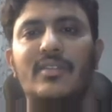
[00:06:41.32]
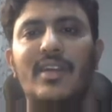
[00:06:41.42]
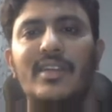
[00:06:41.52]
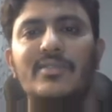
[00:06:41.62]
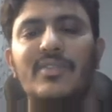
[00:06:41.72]

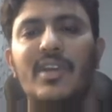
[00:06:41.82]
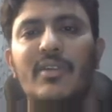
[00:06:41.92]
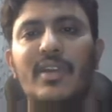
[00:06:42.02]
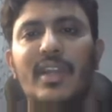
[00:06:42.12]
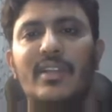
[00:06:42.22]
as we
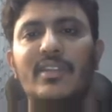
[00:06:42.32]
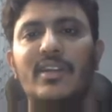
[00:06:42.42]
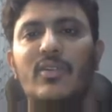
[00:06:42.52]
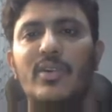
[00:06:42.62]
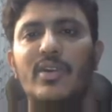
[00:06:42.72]
have taken the
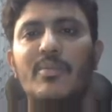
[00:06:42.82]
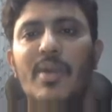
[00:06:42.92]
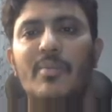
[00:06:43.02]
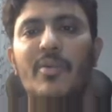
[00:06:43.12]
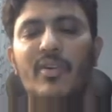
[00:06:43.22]
ordered
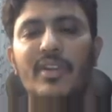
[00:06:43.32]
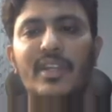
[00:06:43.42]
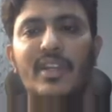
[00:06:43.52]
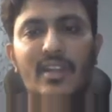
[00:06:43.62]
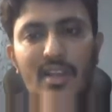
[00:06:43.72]
map over
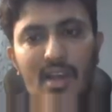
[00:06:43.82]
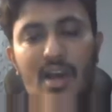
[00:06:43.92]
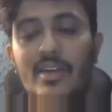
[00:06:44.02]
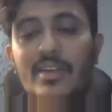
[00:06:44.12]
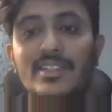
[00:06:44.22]
here,
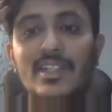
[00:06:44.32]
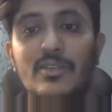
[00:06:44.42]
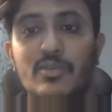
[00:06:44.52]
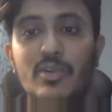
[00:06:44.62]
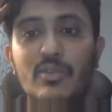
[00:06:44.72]
our result
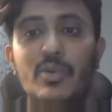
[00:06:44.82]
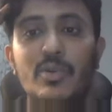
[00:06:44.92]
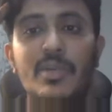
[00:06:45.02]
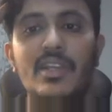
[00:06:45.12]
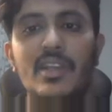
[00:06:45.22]
would
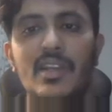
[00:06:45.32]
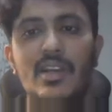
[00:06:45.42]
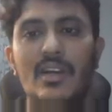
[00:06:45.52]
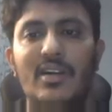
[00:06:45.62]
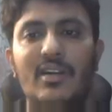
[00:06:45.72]
be
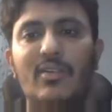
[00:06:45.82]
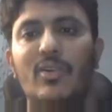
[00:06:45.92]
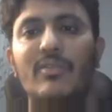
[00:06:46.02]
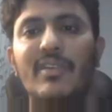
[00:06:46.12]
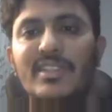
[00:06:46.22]

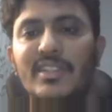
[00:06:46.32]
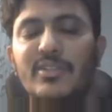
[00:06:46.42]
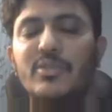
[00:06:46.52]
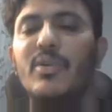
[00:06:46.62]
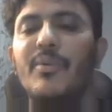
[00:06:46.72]
always
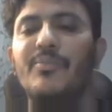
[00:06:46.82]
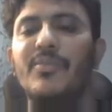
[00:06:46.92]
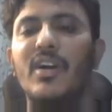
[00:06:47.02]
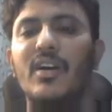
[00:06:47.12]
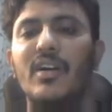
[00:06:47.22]
into
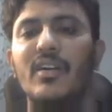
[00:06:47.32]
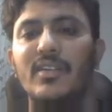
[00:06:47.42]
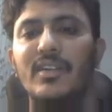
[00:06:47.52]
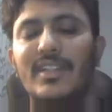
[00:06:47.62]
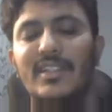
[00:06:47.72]

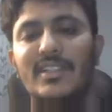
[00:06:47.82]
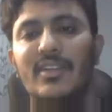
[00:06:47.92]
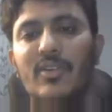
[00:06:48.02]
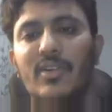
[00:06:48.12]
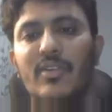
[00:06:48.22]
increasing
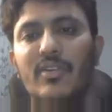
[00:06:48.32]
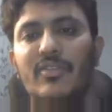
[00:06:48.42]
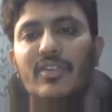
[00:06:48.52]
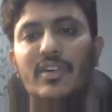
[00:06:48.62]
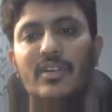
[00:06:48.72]
order
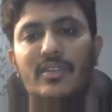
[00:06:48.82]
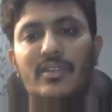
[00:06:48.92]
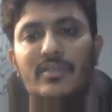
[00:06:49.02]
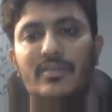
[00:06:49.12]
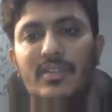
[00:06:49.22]
of
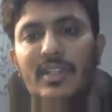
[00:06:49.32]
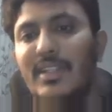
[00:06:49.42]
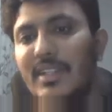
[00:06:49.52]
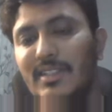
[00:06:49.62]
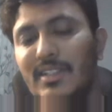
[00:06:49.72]

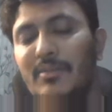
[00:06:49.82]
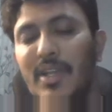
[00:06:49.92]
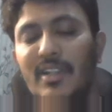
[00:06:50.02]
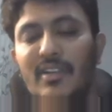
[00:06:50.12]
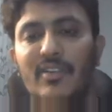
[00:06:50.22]
increasing
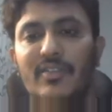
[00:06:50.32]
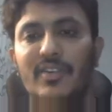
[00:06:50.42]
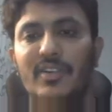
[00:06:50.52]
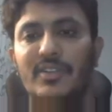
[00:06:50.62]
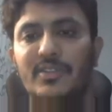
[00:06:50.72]
manner
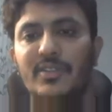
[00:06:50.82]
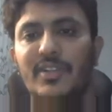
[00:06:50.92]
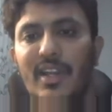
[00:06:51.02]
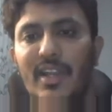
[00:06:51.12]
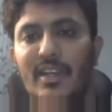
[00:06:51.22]
of
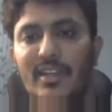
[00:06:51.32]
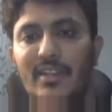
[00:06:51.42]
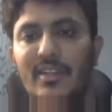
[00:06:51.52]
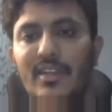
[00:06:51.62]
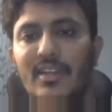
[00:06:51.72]
student ID.
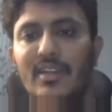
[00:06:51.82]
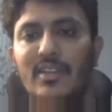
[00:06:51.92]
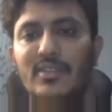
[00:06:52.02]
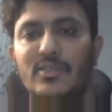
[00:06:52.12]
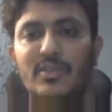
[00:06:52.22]

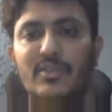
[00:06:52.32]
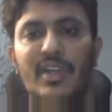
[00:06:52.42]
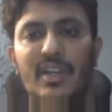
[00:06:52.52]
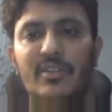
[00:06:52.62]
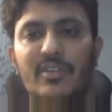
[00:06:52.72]
So we
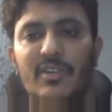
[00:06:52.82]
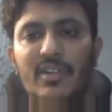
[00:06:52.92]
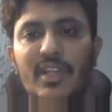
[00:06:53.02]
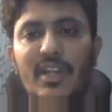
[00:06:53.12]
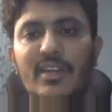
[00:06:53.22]
are good over
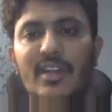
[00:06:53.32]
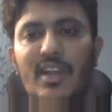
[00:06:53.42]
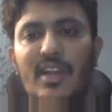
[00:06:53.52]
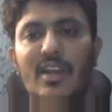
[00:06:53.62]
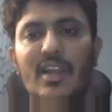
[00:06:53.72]
that.
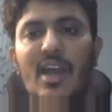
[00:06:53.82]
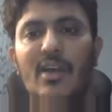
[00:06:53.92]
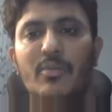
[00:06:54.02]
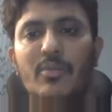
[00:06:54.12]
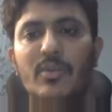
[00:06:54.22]
And I
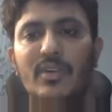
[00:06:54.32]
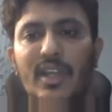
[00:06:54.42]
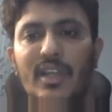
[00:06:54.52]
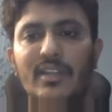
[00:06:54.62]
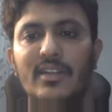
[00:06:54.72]
have
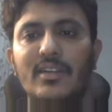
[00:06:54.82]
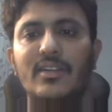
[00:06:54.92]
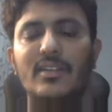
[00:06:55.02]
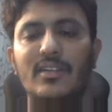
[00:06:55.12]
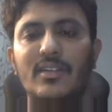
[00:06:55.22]
taken the